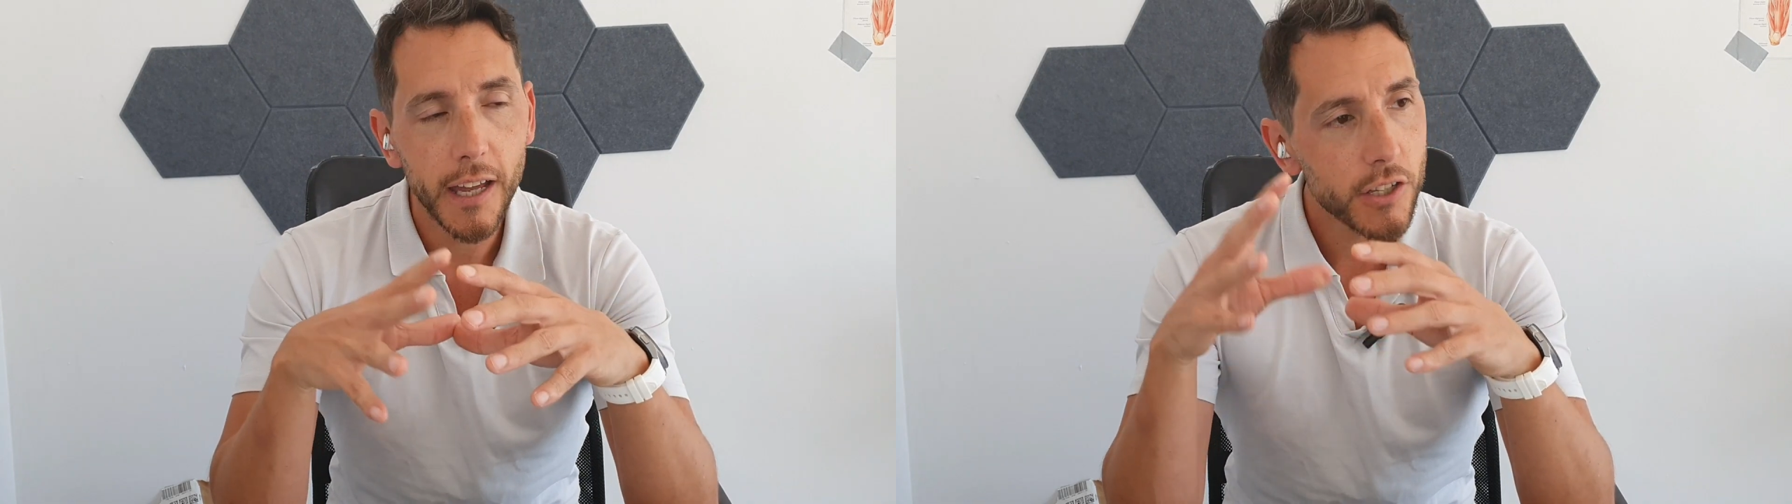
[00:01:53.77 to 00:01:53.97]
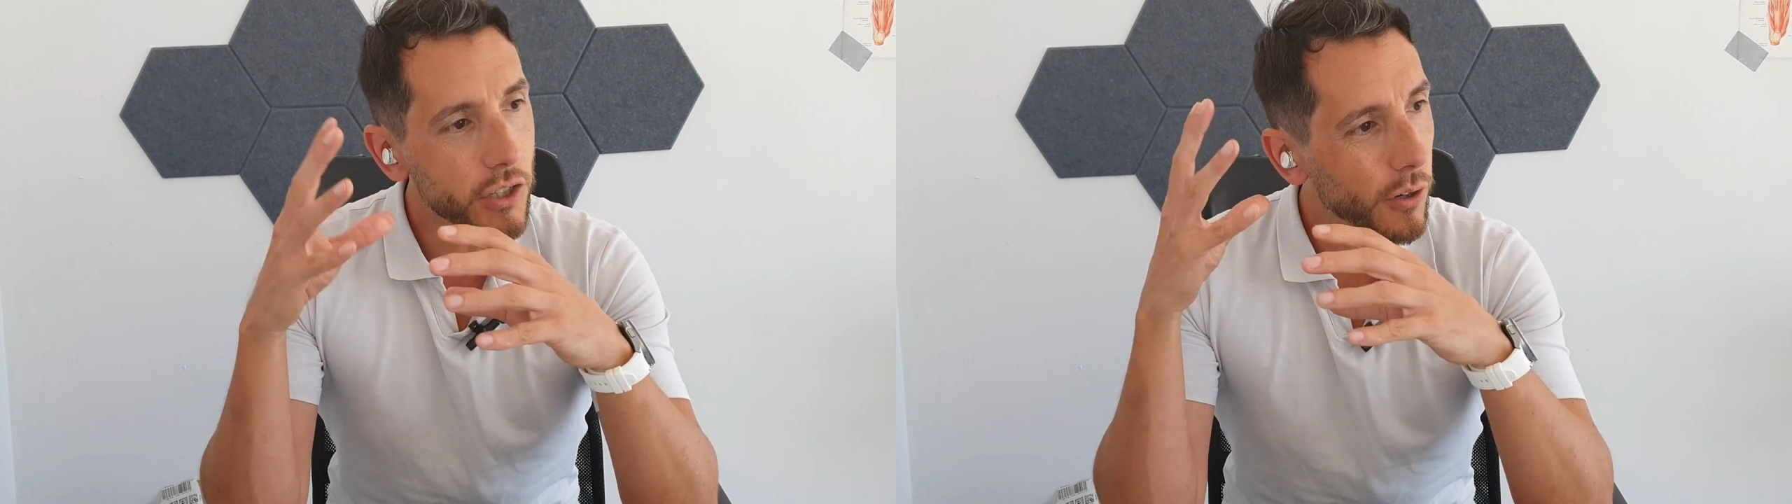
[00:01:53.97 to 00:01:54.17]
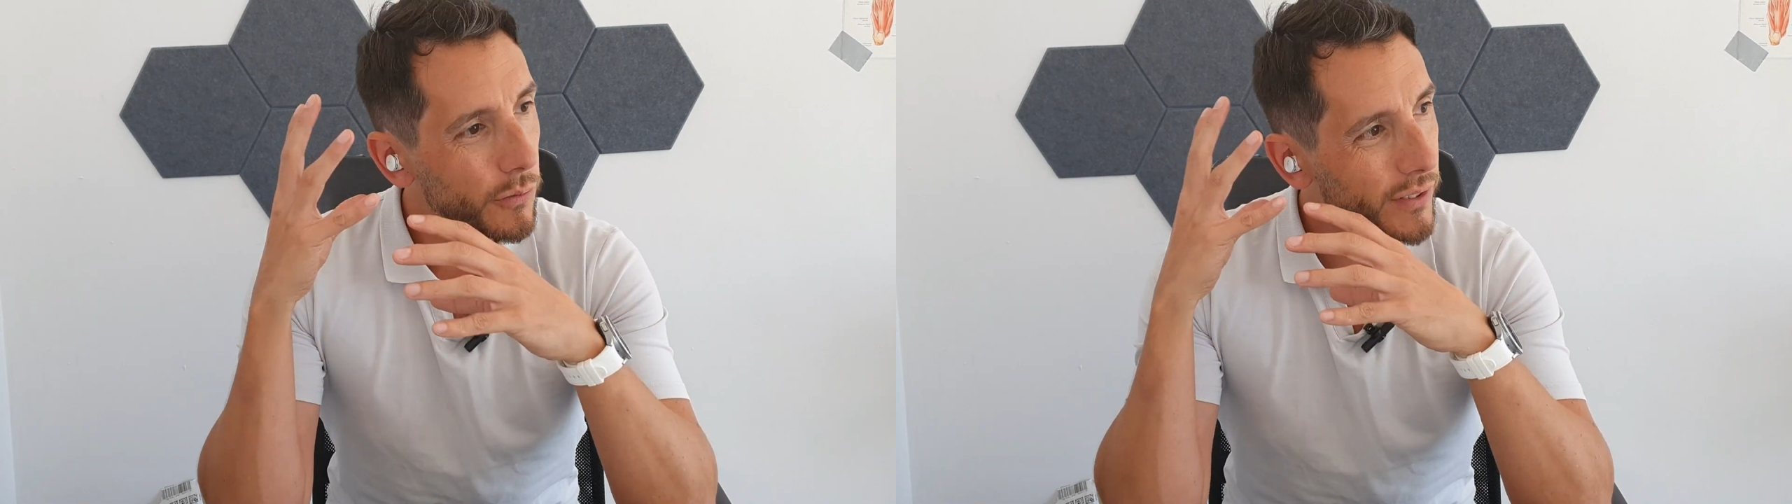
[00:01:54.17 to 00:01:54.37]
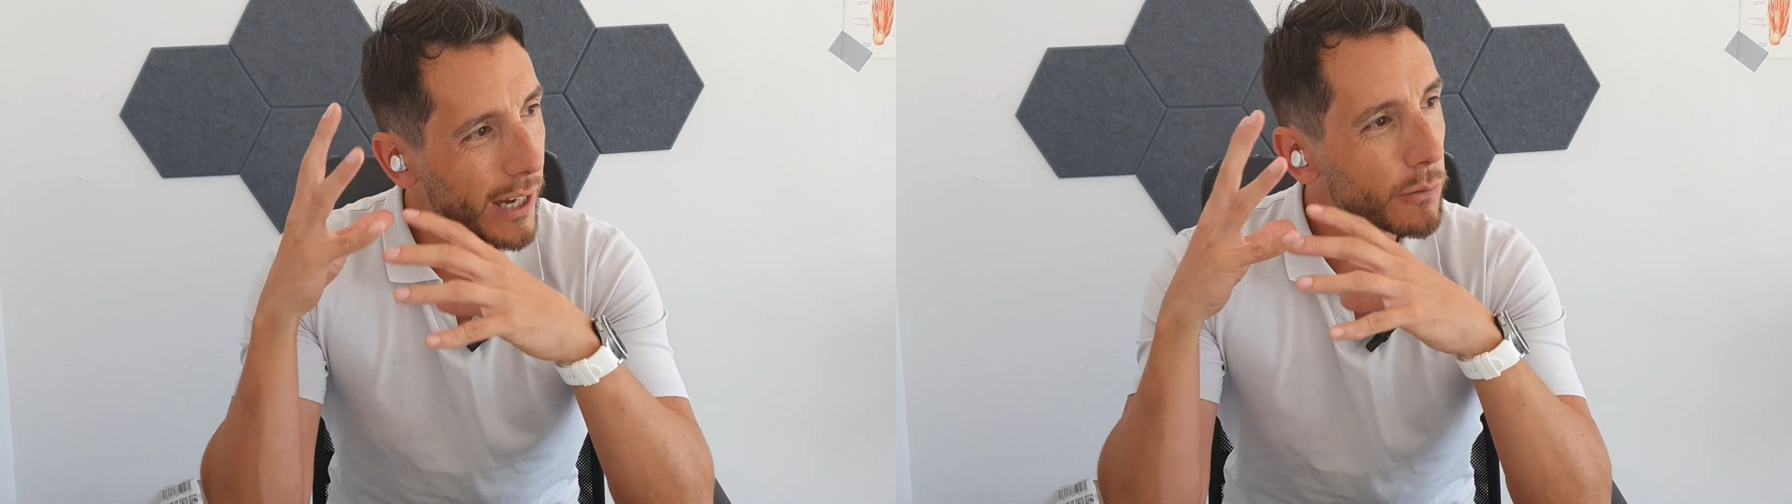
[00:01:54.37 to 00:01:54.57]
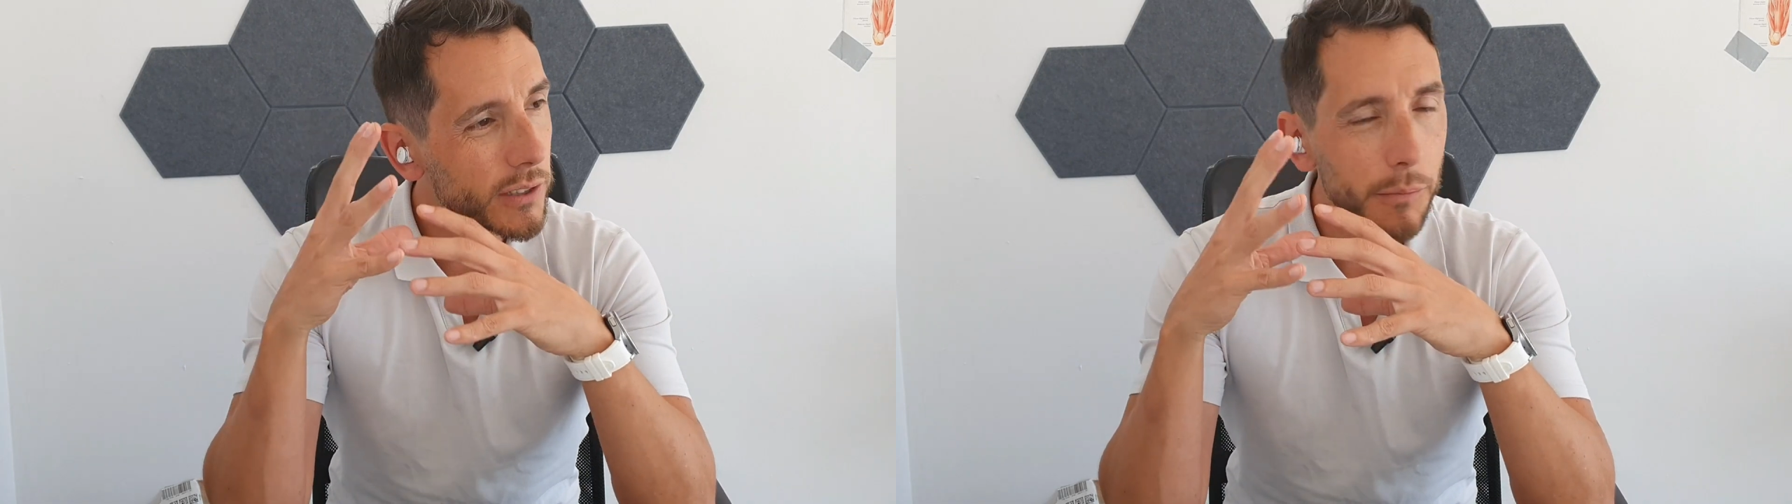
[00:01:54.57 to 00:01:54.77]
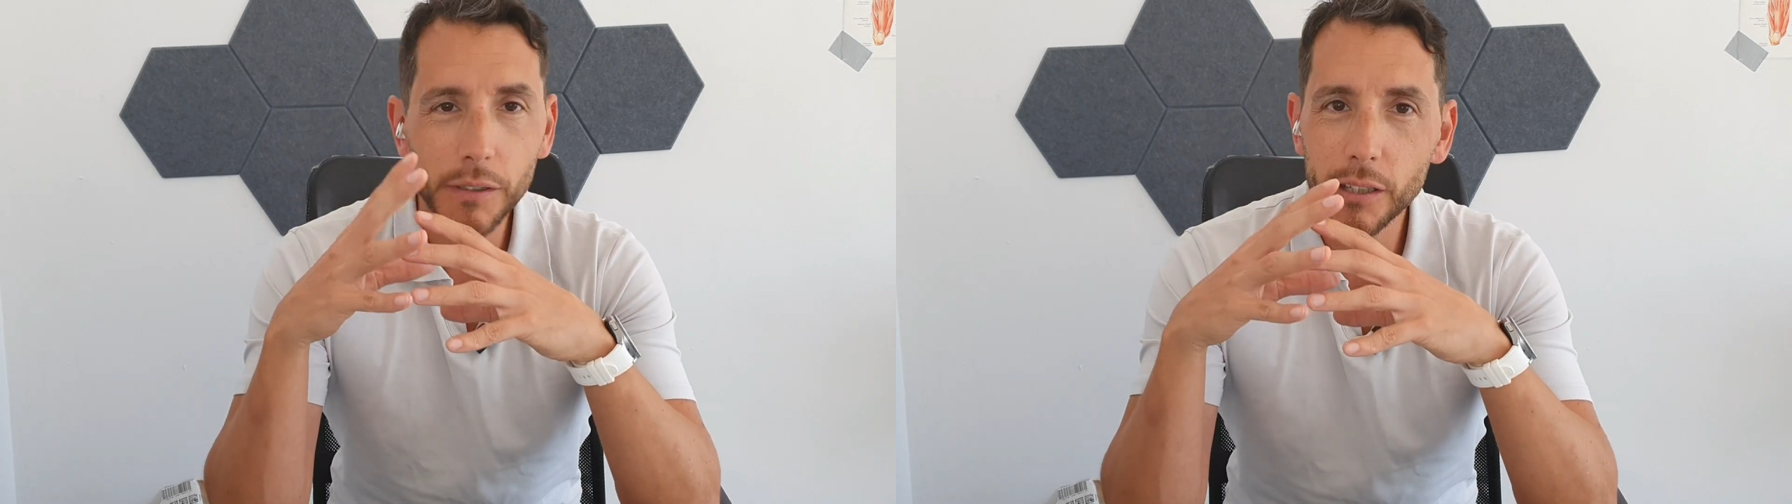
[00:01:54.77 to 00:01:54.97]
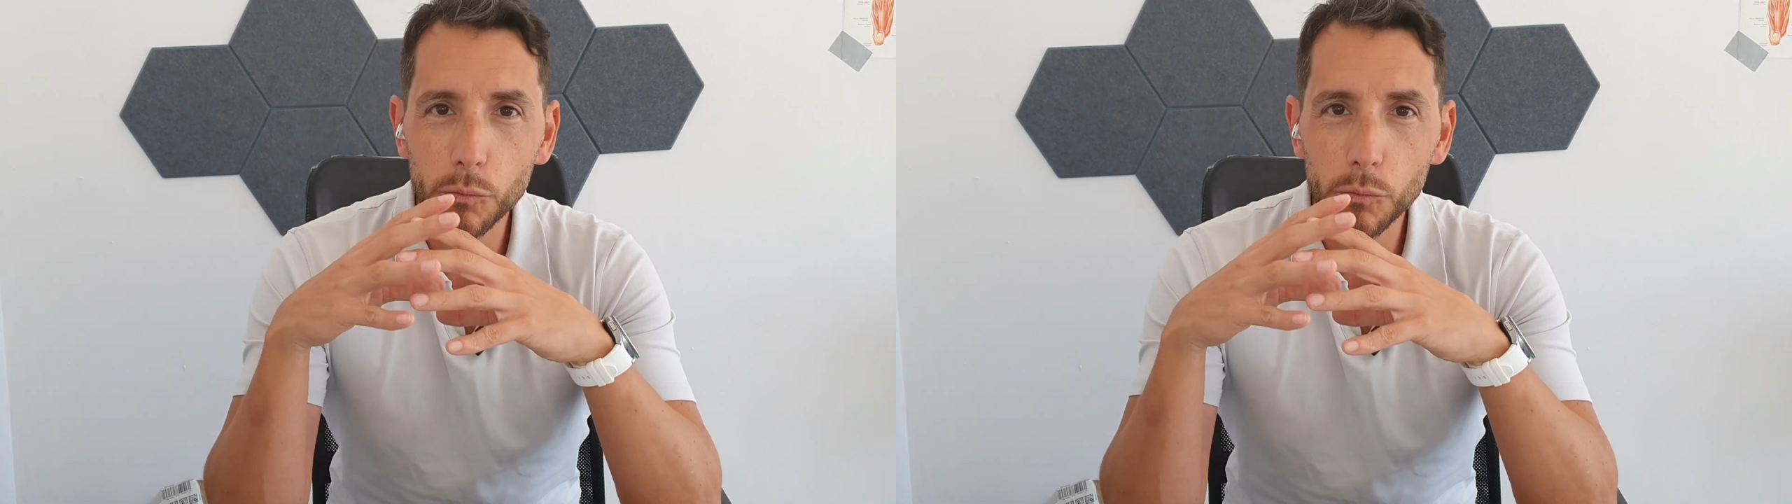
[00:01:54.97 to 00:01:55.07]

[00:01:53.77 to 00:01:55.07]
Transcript: So that was something that